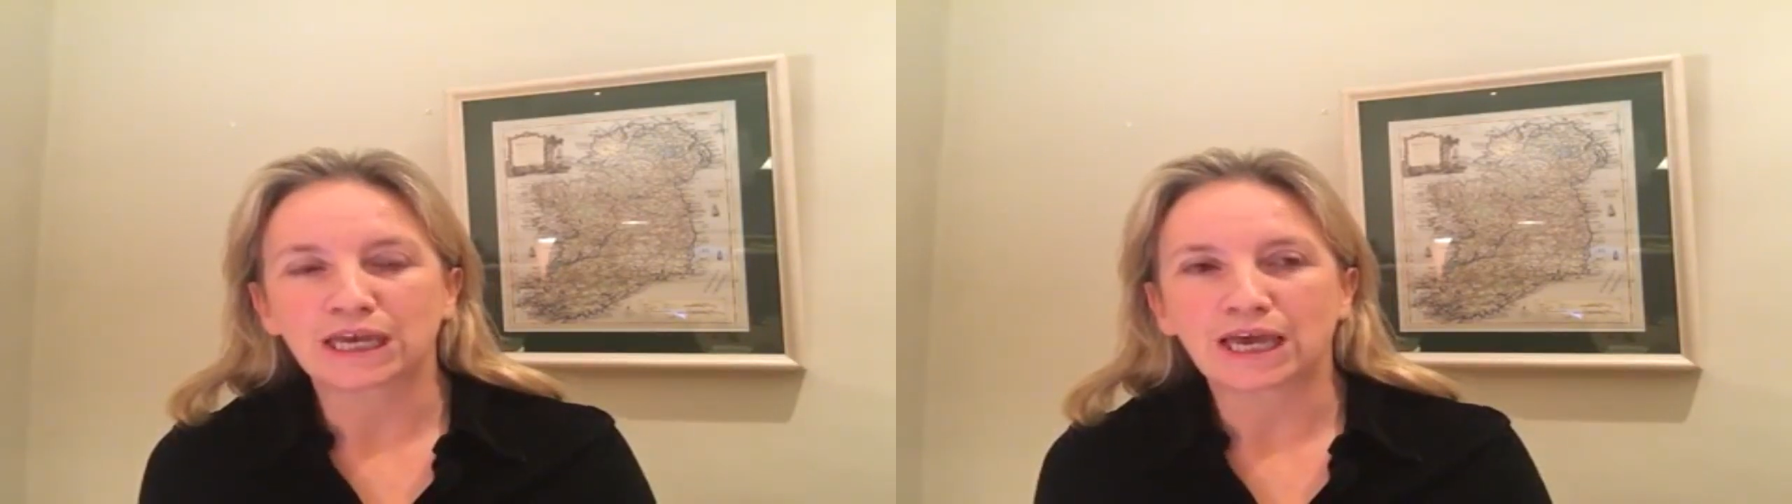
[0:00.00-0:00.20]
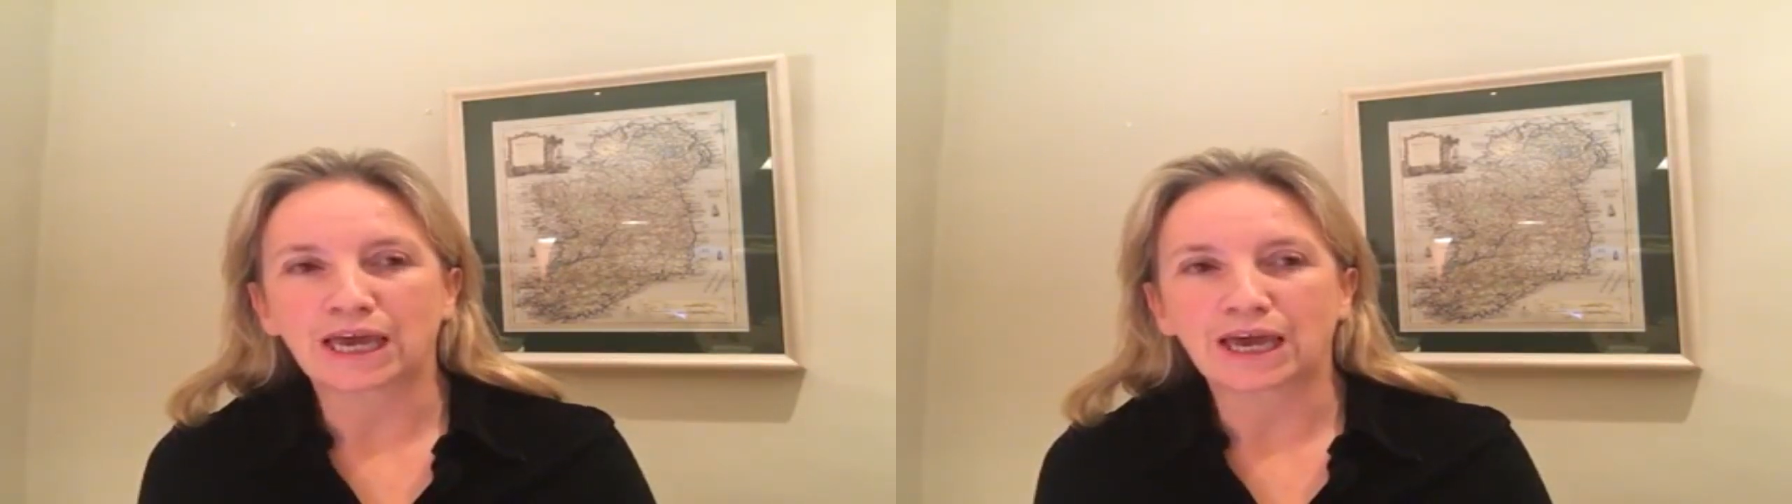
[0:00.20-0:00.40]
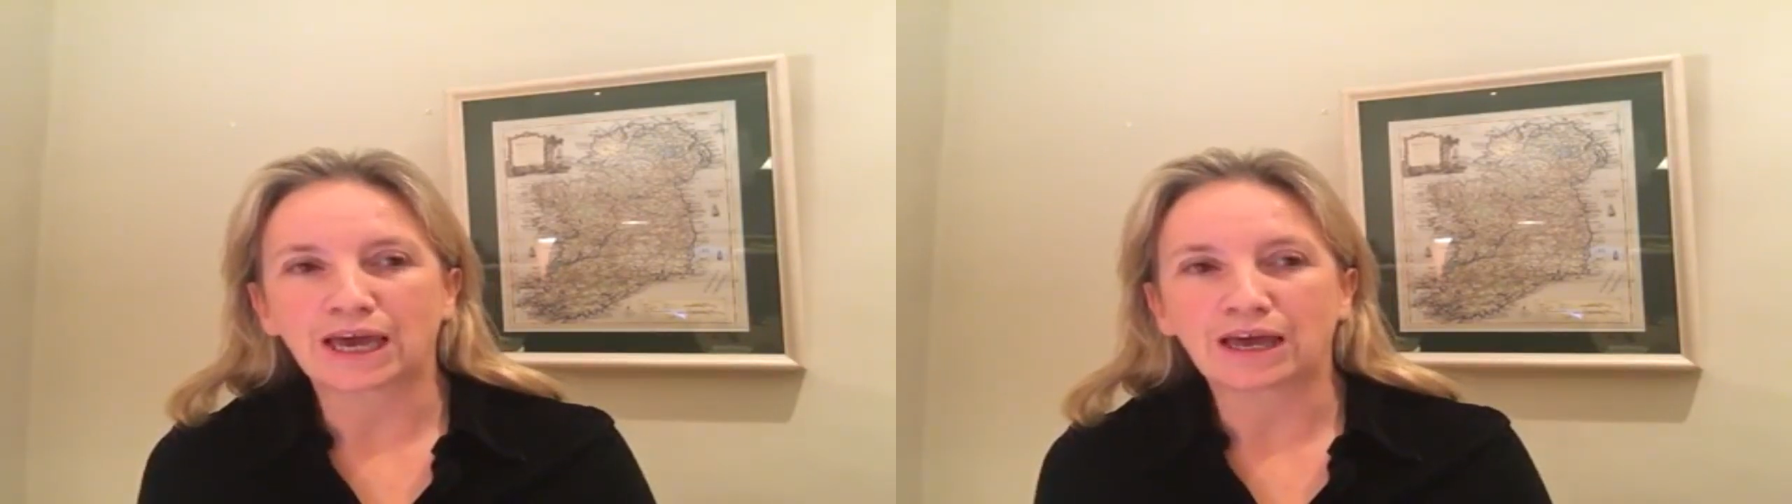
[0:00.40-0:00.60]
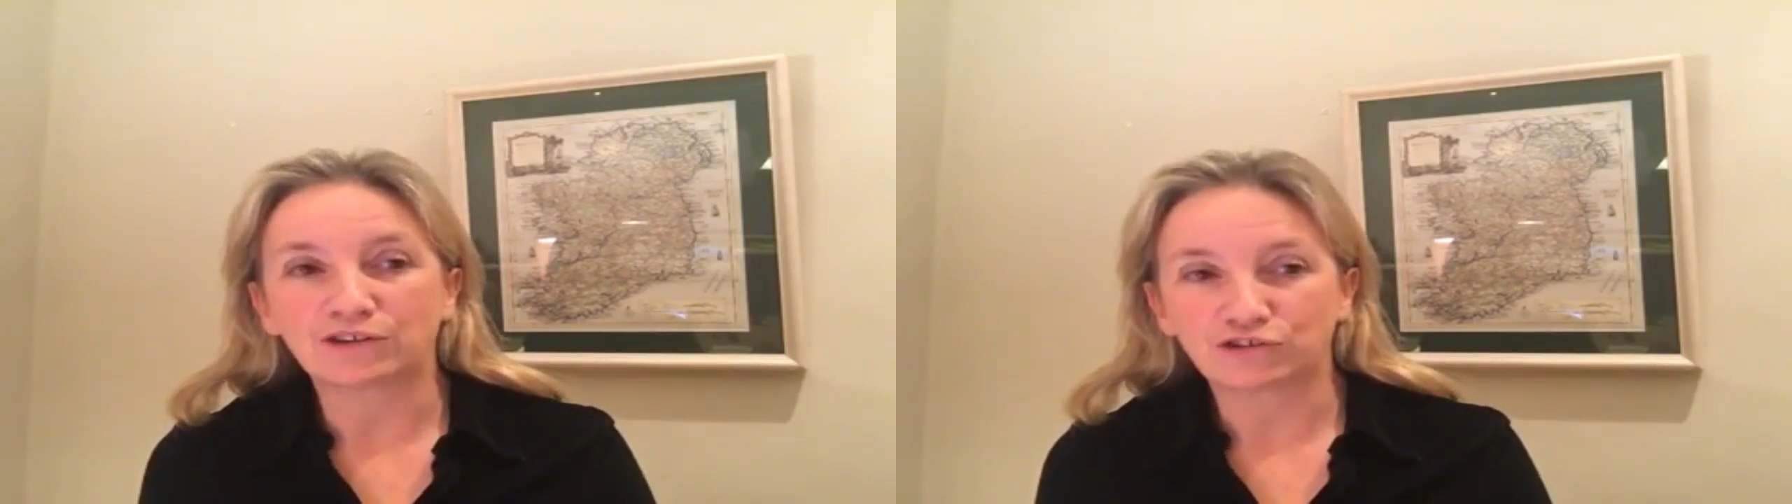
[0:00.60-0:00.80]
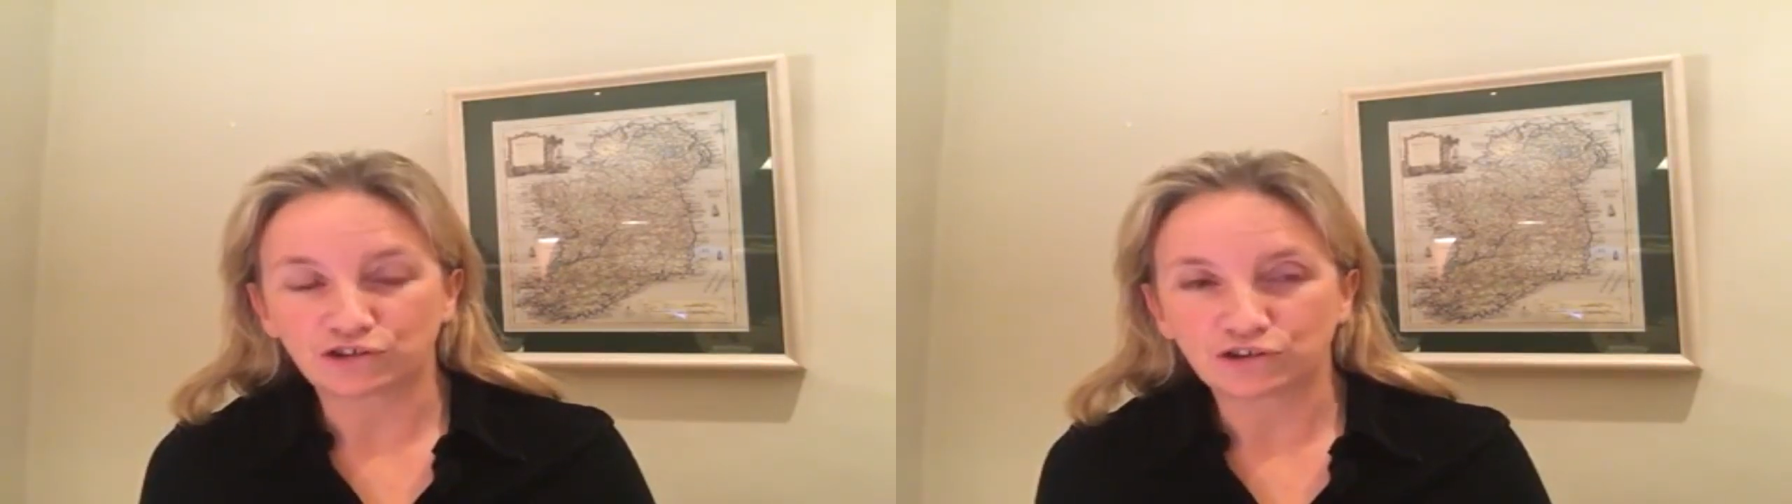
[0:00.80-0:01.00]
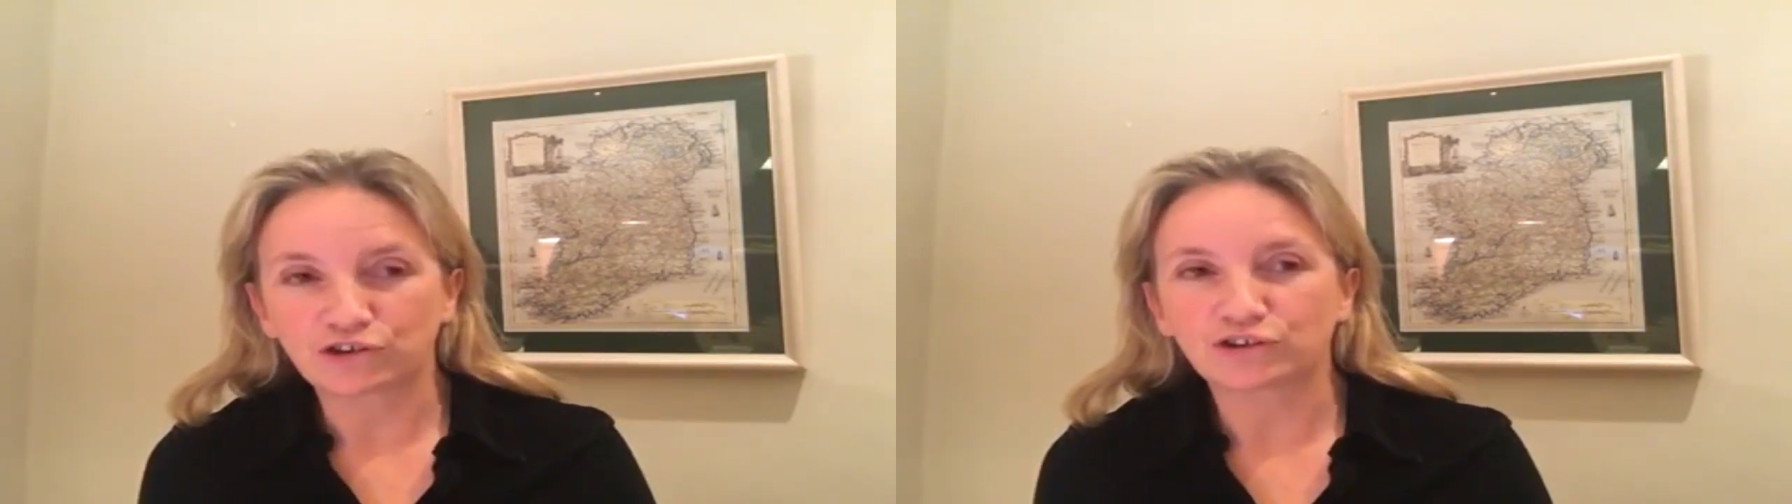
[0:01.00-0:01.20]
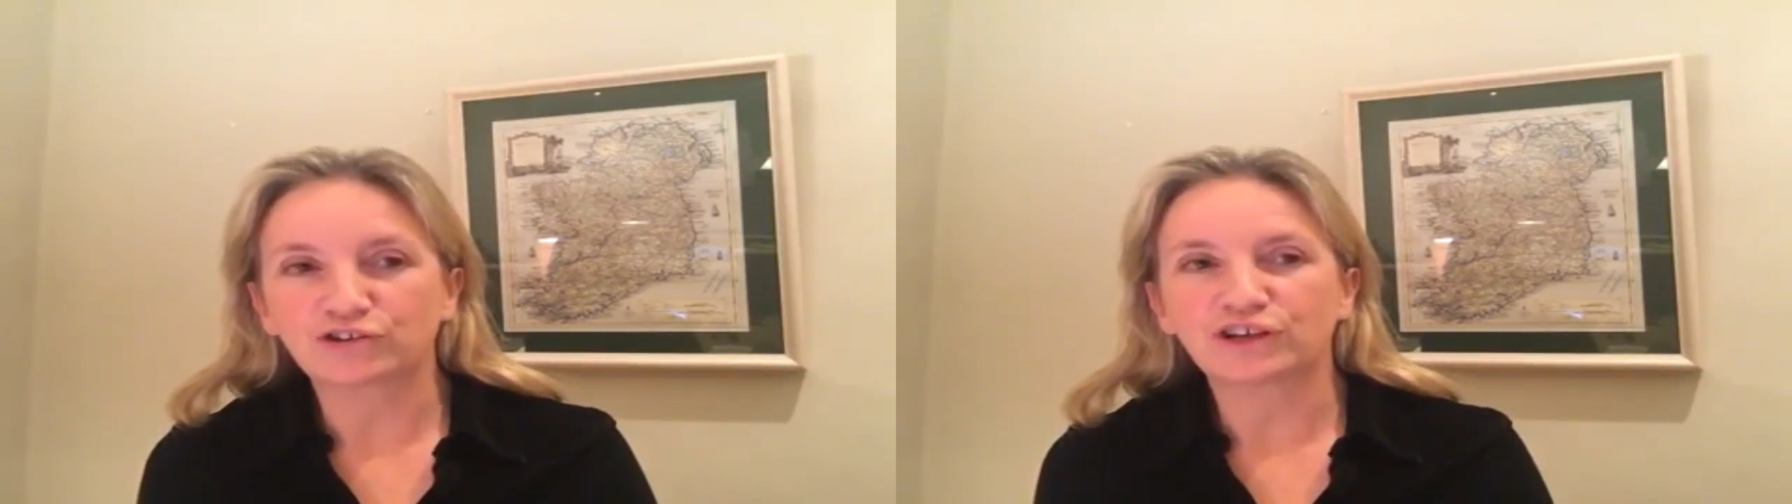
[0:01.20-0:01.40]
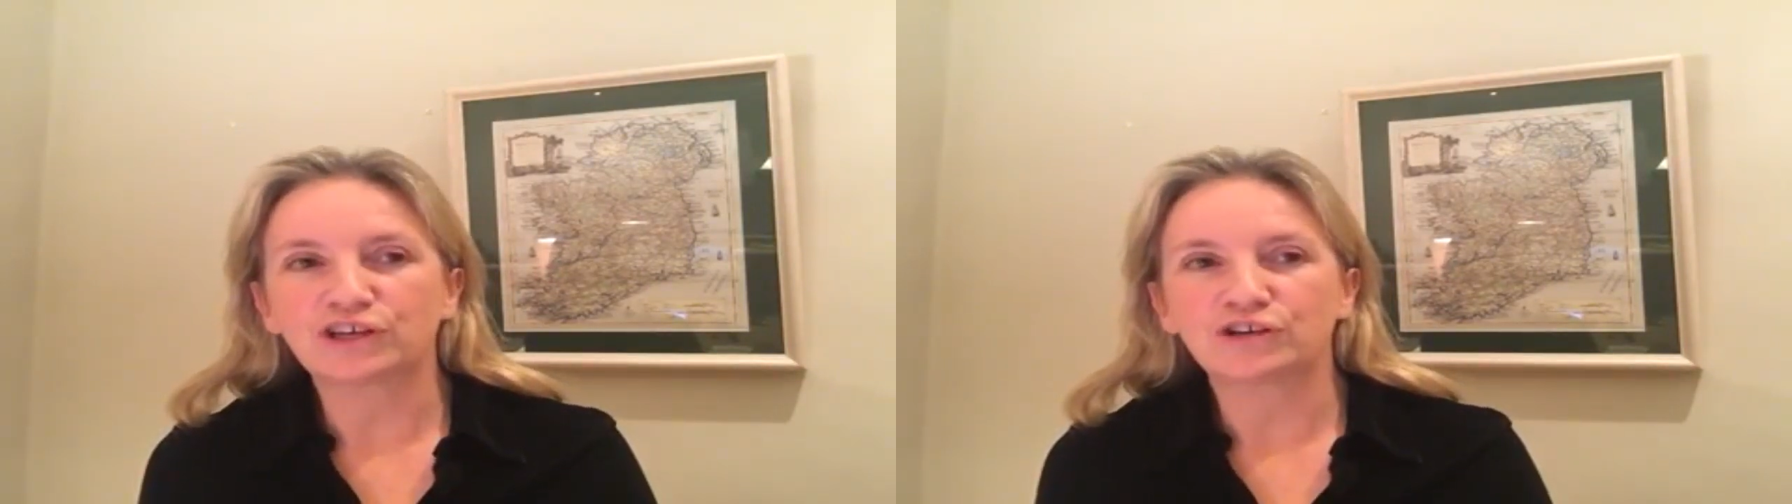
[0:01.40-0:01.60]
and should
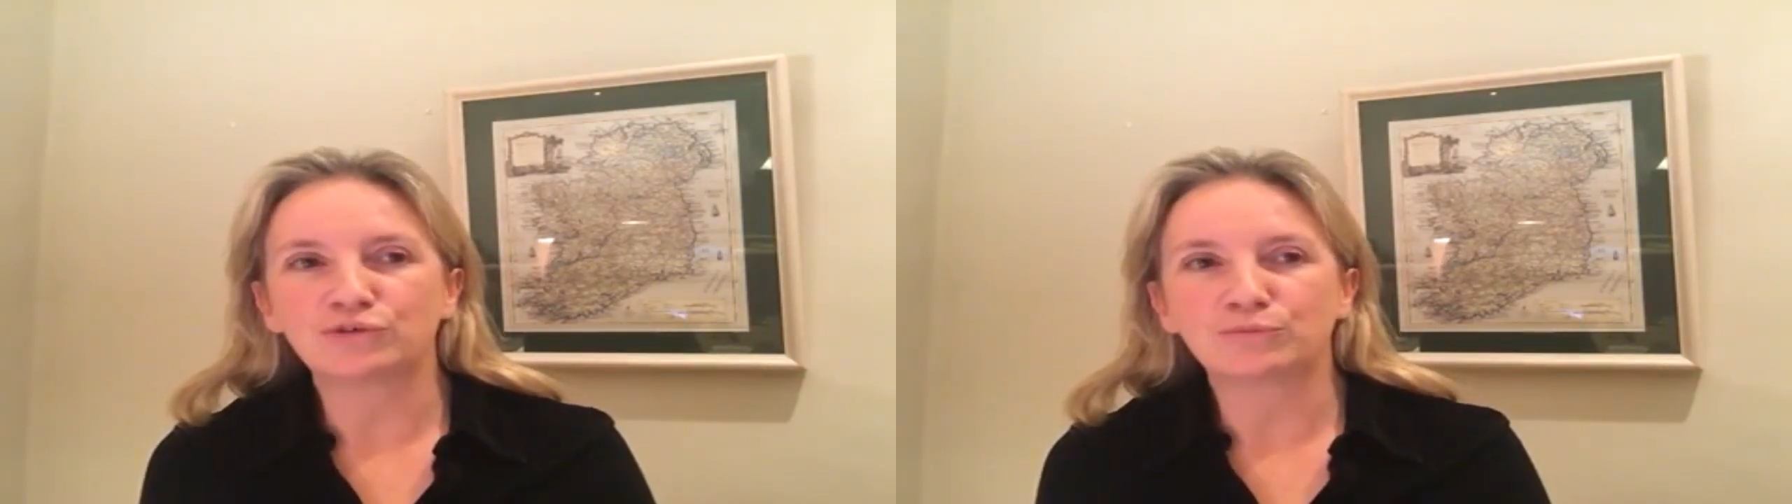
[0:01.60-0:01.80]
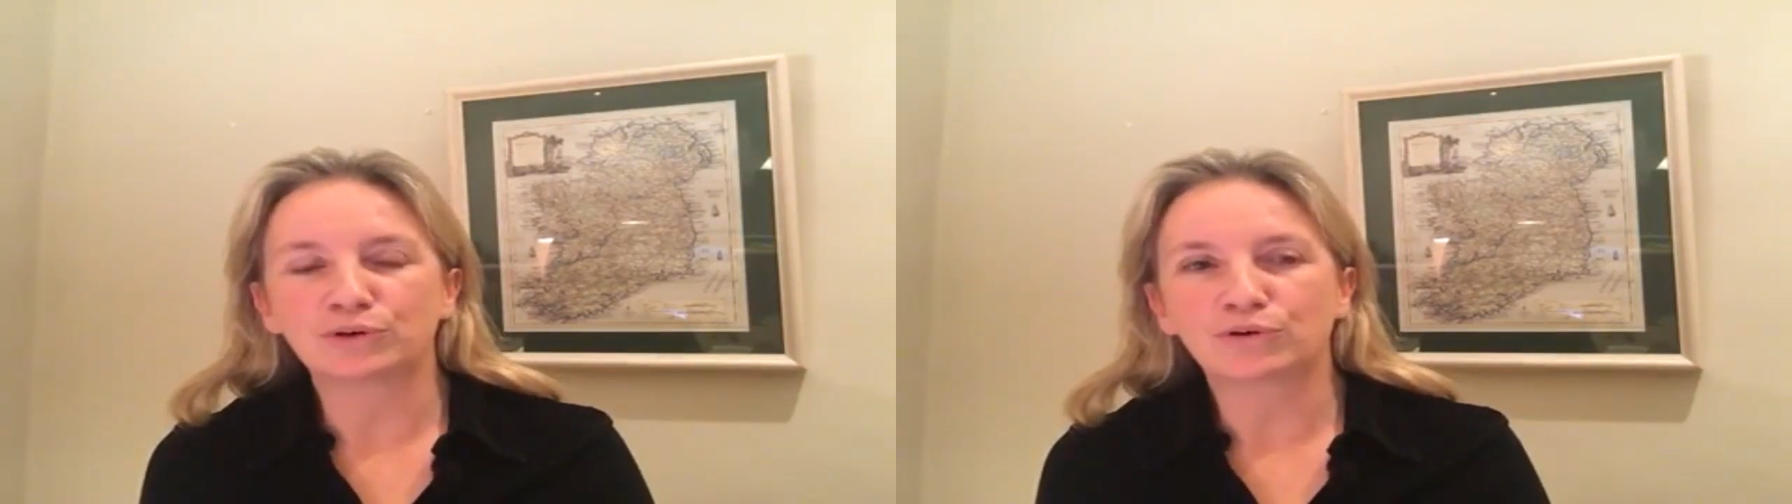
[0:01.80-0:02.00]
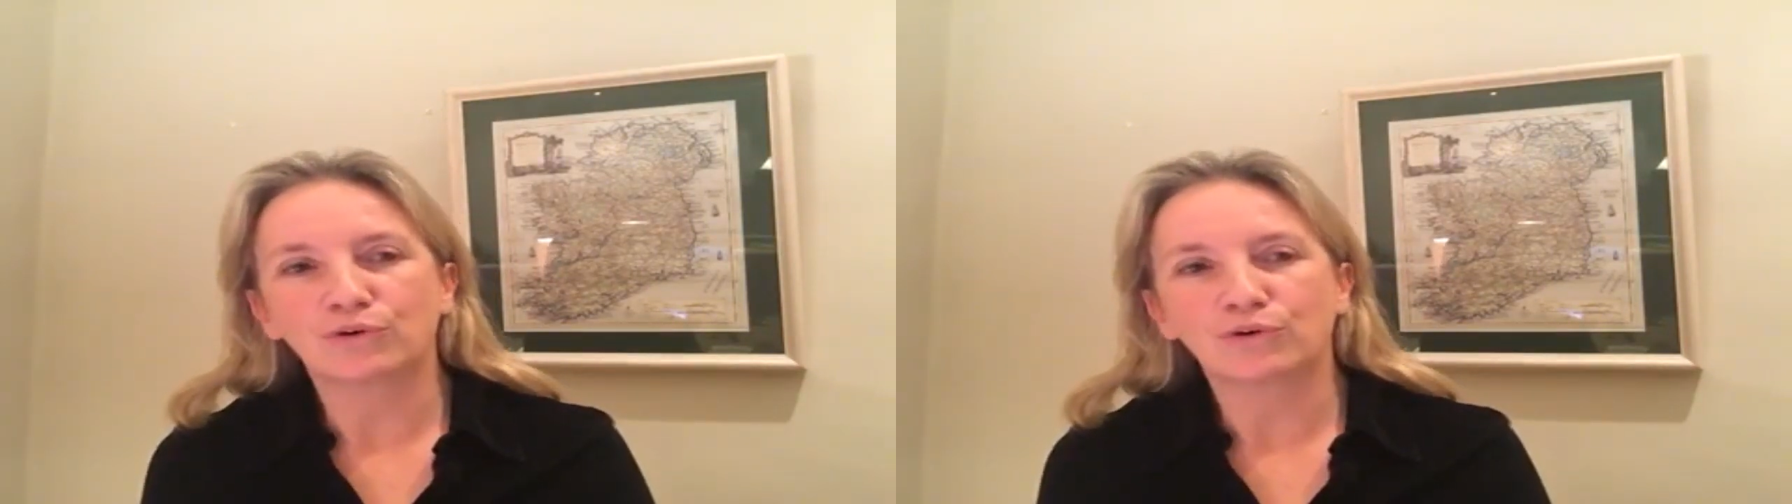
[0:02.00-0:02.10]
continue. But of